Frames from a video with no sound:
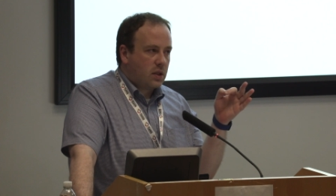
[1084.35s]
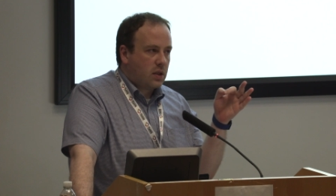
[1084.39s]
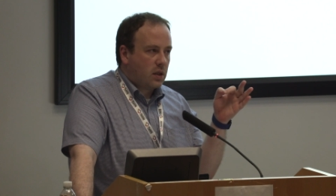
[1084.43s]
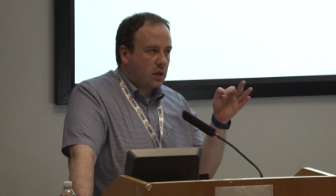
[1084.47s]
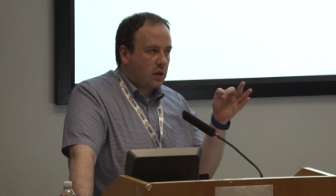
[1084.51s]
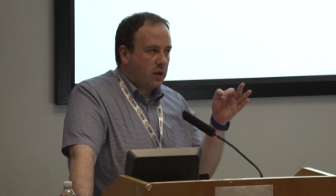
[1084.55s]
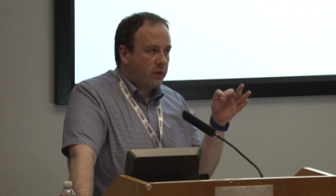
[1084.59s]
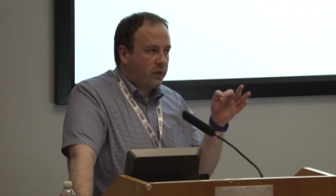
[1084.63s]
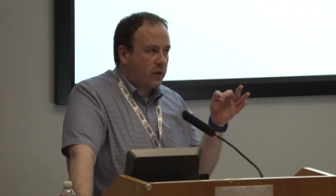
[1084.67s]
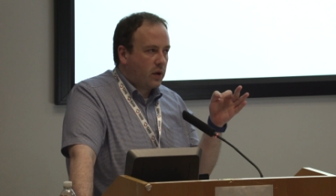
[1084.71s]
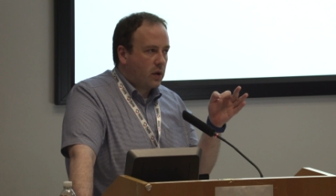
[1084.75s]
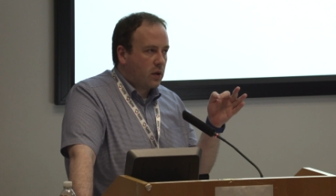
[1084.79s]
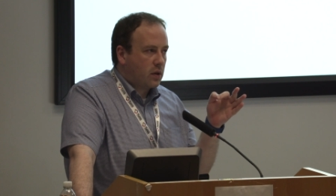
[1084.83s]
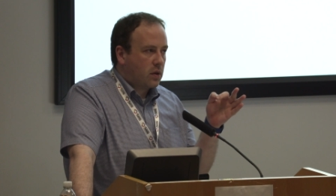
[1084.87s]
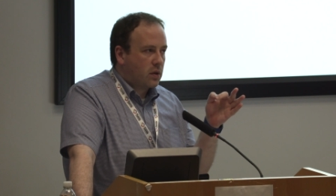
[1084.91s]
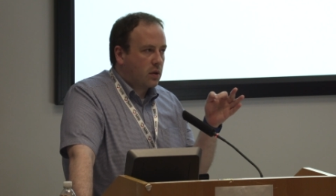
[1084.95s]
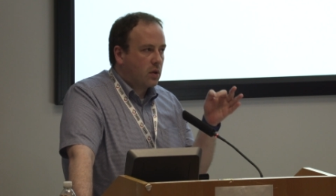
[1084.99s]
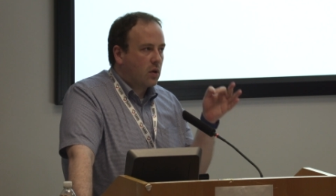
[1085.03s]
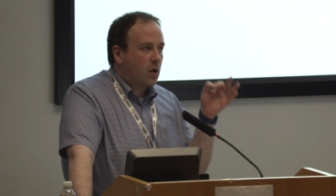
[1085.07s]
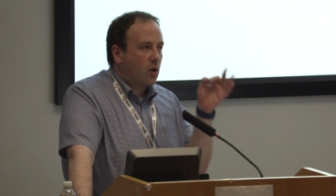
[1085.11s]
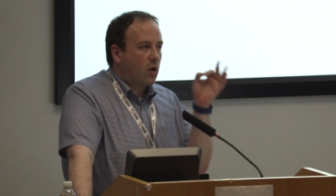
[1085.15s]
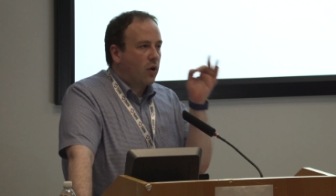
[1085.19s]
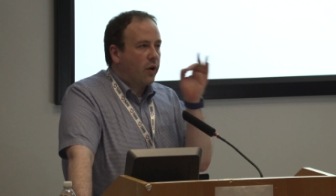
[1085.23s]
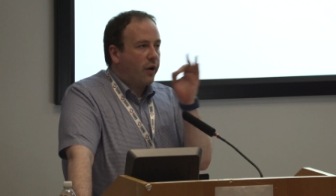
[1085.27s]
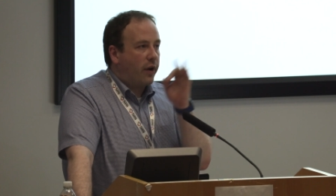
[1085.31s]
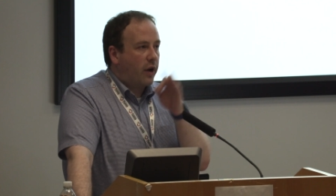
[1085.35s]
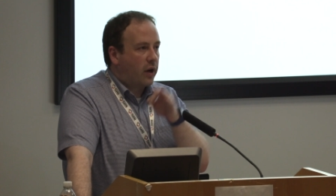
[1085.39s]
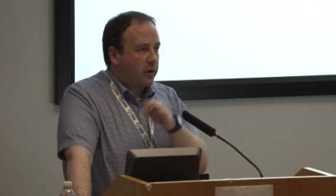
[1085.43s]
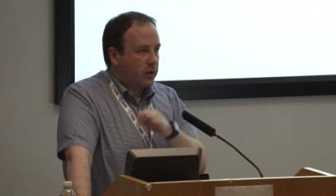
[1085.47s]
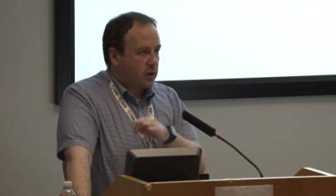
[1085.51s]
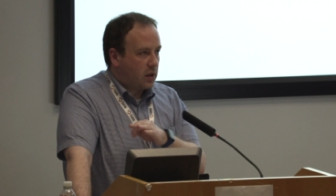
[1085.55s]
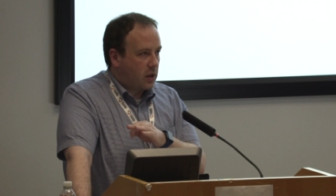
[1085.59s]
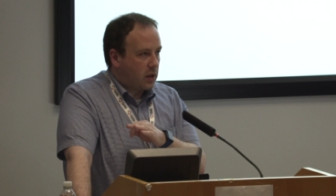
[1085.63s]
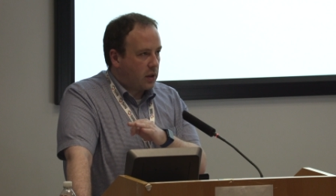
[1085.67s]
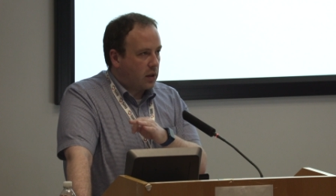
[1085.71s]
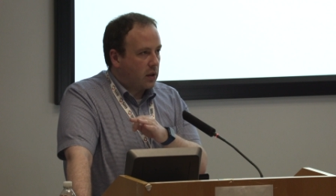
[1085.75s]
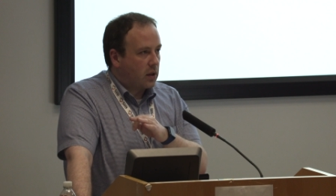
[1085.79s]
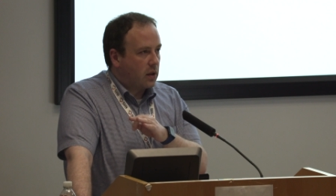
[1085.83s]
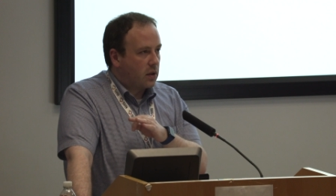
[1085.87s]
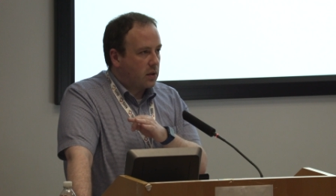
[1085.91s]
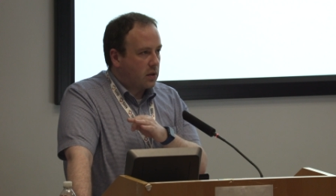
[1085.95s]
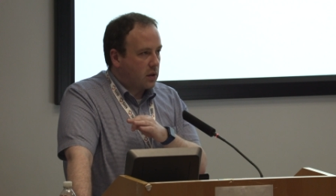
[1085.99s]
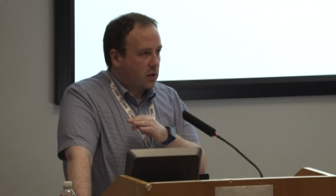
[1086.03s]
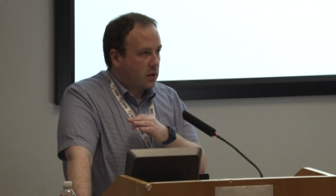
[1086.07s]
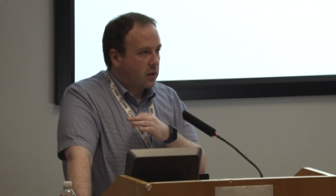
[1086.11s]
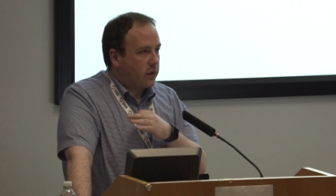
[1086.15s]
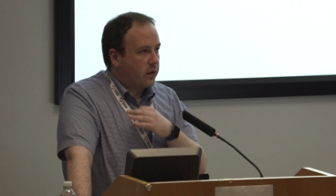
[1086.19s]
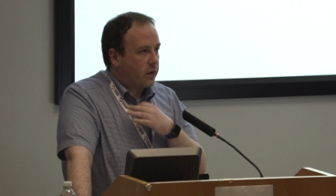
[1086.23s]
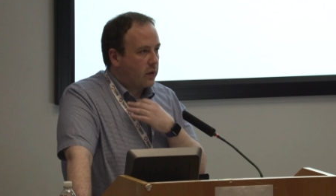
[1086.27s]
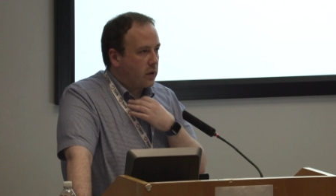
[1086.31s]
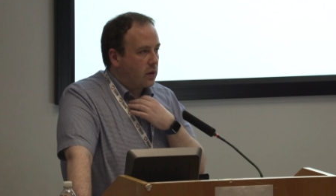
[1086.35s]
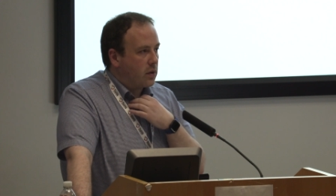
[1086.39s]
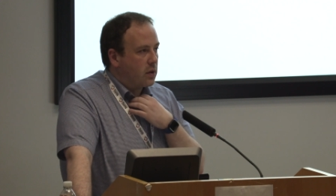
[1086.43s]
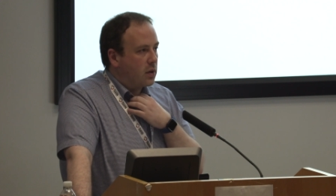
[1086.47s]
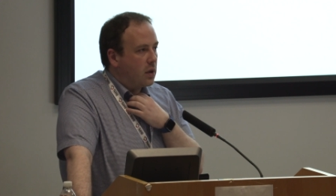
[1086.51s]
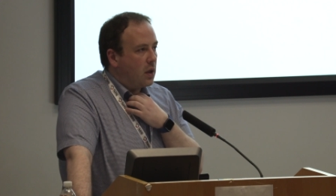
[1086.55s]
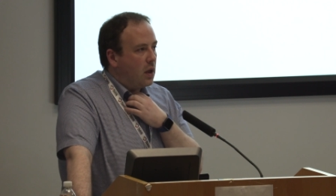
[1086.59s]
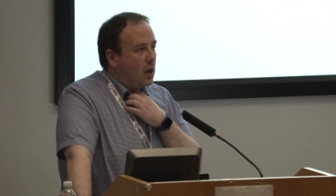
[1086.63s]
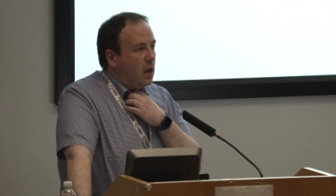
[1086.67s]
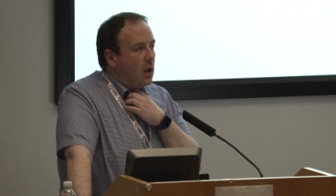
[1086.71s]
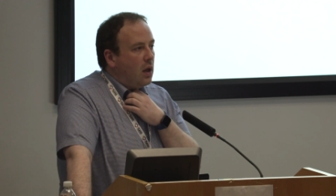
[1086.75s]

significant or not clinically significant.